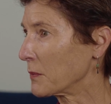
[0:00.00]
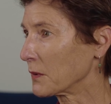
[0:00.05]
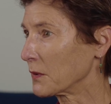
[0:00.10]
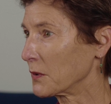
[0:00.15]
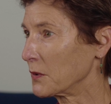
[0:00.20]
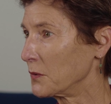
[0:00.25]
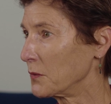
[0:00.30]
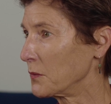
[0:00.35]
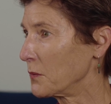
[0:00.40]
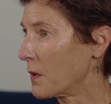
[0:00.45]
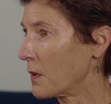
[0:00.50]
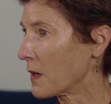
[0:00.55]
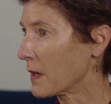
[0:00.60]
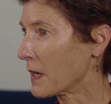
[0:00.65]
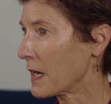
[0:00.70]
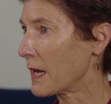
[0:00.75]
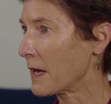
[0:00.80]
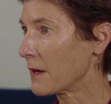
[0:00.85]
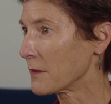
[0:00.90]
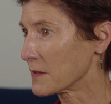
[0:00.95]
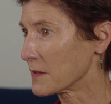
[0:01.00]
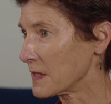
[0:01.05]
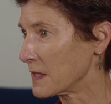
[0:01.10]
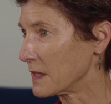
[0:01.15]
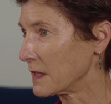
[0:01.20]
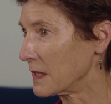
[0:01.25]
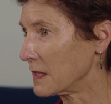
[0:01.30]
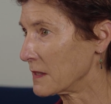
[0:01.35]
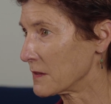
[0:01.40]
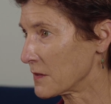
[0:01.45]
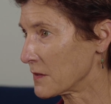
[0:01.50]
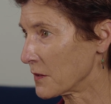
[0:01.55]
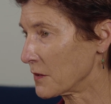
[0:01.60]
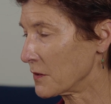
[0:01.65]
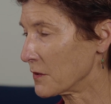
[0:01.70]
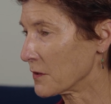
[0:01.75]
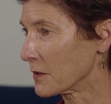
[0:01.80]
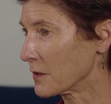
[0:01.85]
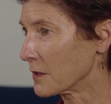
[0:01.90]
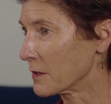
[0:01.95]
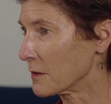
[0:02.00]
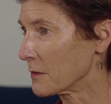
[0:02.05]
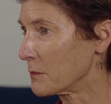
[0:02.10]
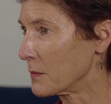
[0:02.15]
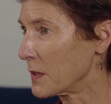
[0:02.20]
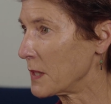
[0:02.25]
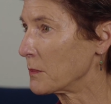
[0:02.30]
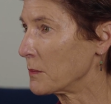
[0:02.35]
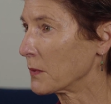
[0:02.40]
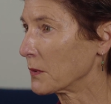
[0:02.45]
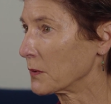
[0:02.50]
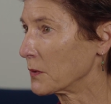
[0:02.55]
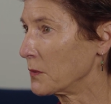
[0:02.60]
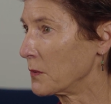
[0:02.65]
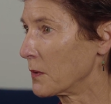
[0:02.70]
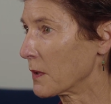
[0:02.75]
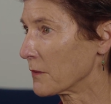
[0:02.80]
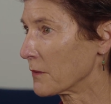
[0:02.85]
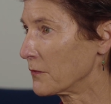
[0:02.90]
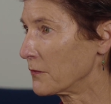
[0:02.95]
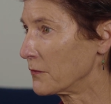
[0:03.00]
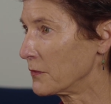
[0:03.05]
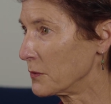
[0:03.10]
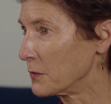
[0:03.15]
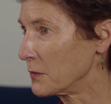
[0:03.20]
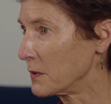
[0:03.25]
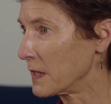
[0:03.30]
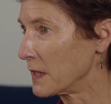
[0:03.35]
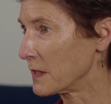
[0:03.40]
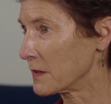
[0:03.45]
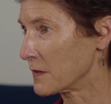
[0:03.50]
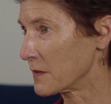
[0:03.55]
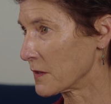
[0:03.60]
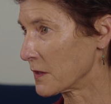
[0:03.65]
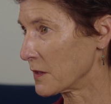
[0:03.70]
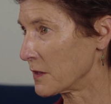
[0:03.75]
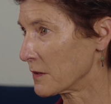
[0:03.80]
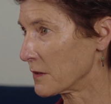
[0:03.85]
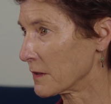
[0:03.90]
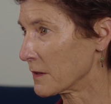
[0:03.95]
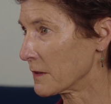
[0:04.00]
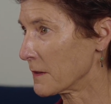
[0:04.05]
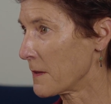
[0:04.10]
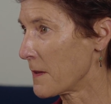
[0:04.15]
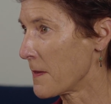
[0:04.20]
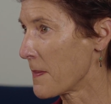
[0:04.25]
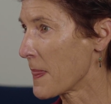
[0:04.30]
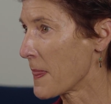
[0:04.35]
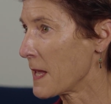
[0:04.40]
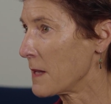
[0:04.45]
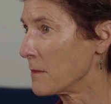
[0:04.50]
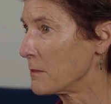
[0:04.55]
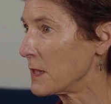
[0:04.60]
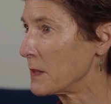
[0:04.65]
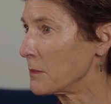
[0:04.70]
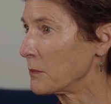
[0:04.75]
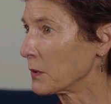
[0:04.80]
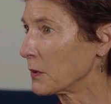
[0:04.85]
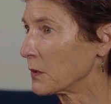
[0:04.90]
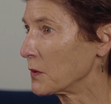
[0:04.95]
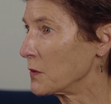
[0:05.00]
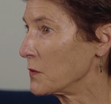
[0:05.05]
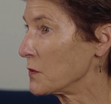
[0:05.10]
who are housing insecure, people who are food insecure, people who